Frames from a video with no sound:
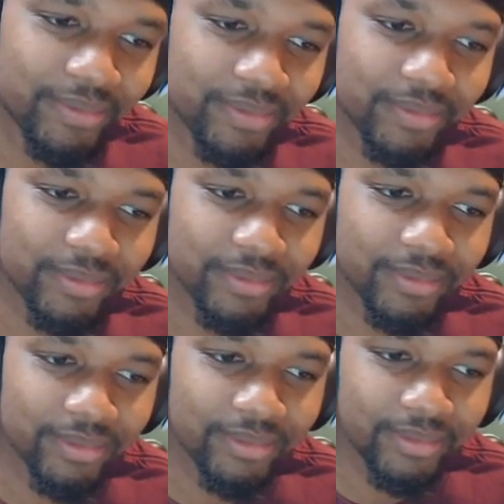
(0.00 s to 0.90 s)

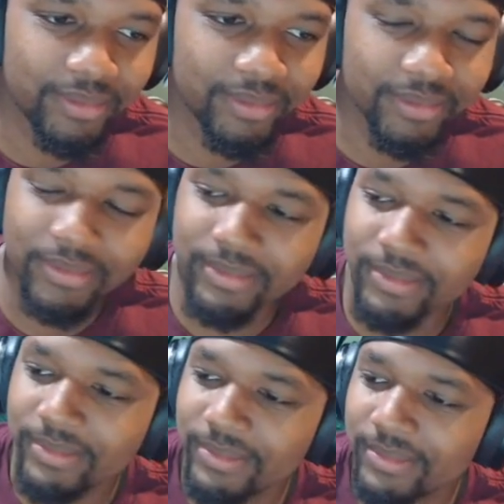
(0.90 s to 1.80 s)

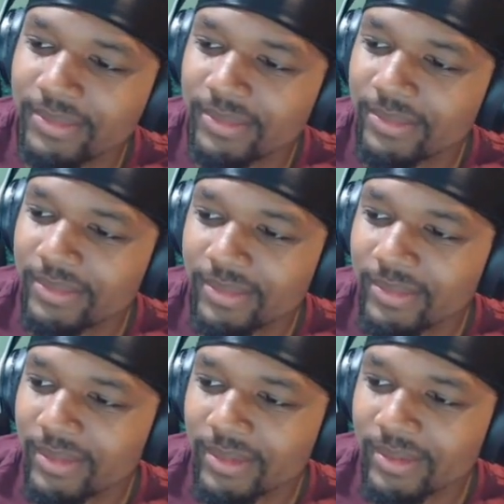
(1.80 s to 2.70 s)

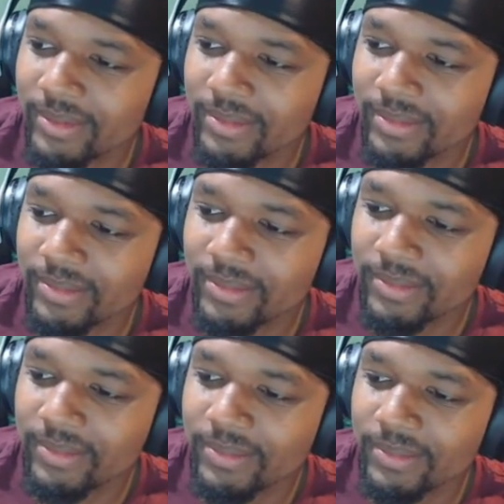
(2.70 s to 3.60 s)

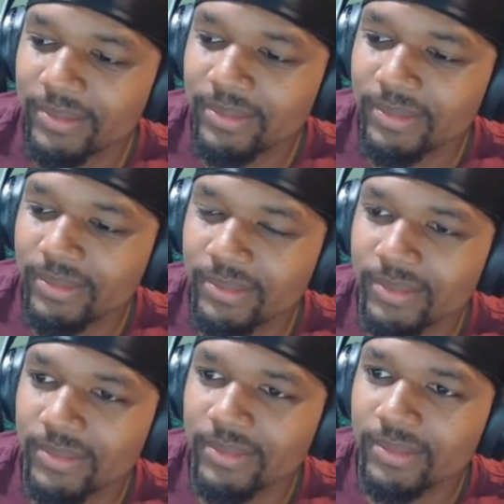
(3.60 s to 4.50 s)

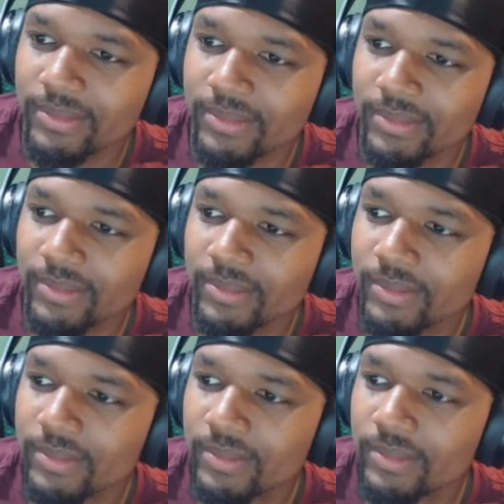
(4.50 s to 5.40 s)

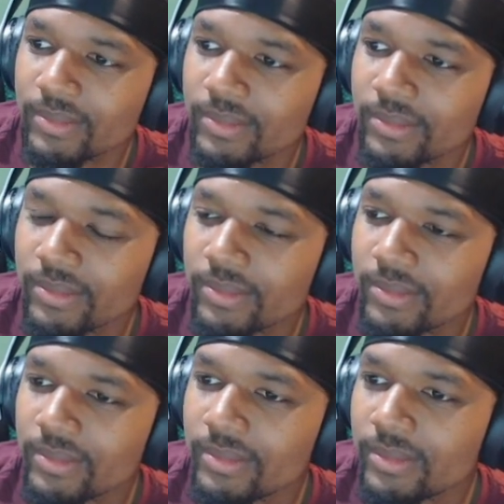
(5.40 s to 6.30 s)

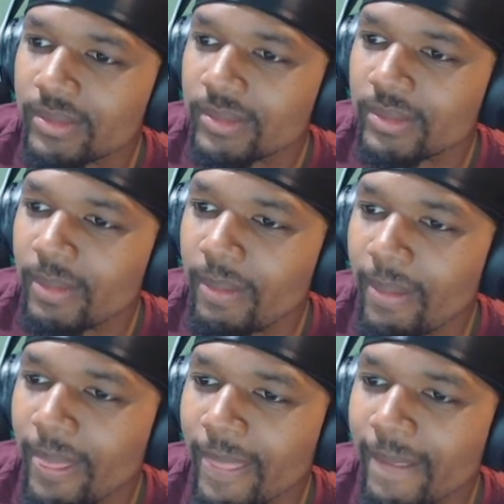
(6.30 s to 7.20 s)

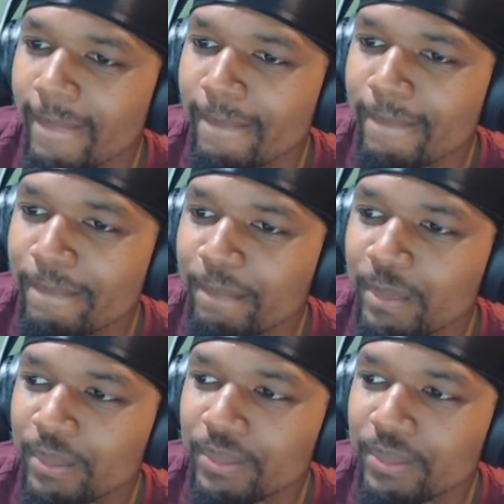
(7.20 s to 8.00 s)
No words are spoken by the person on screen.